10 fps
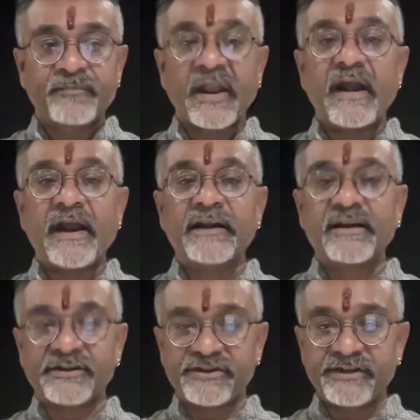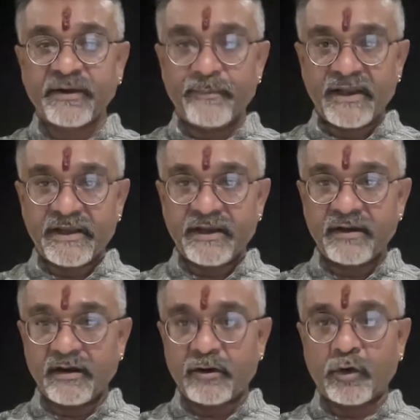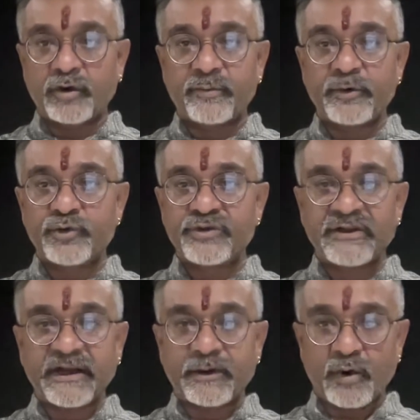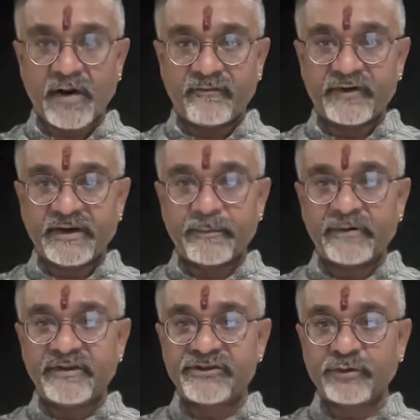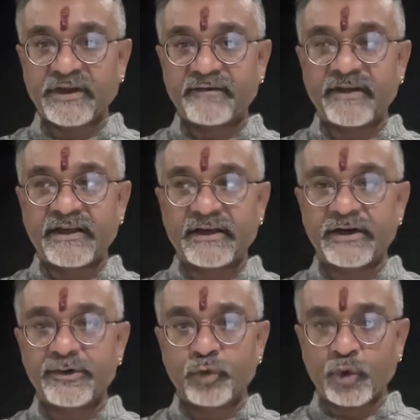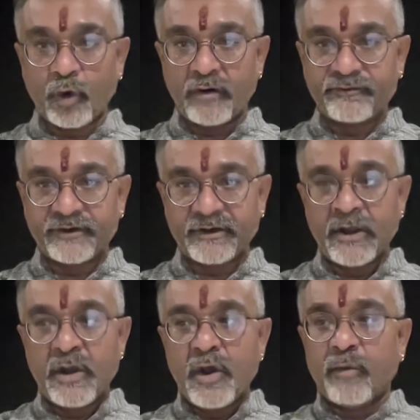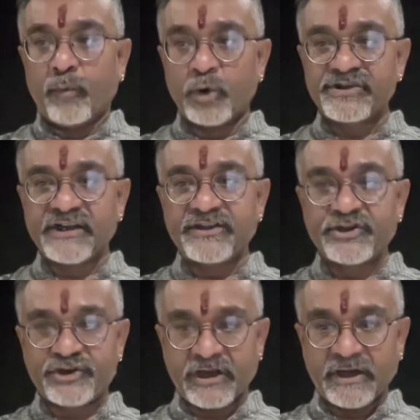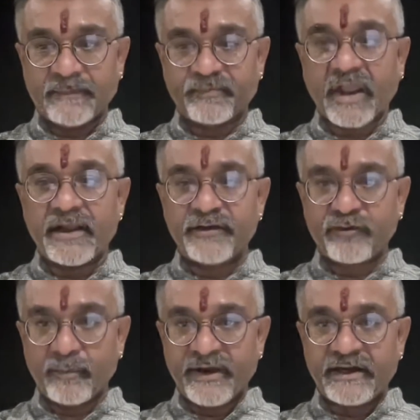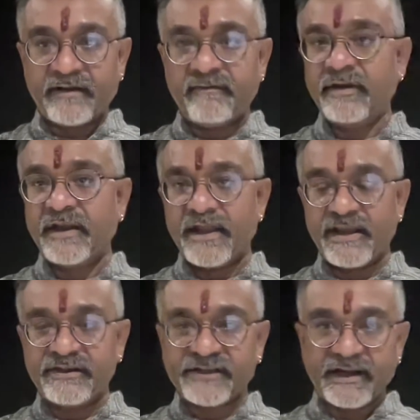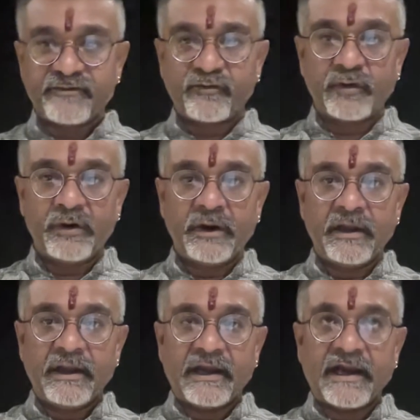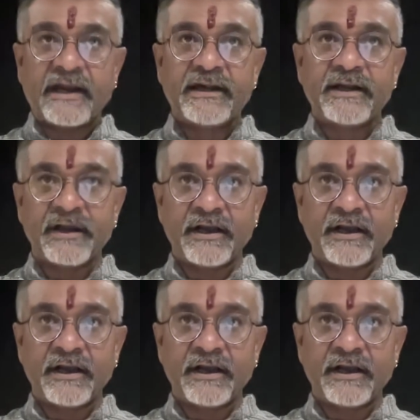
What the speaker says: and consider making a contribution that you're comfortable with so that we can continue to offer more such informative, insightful, and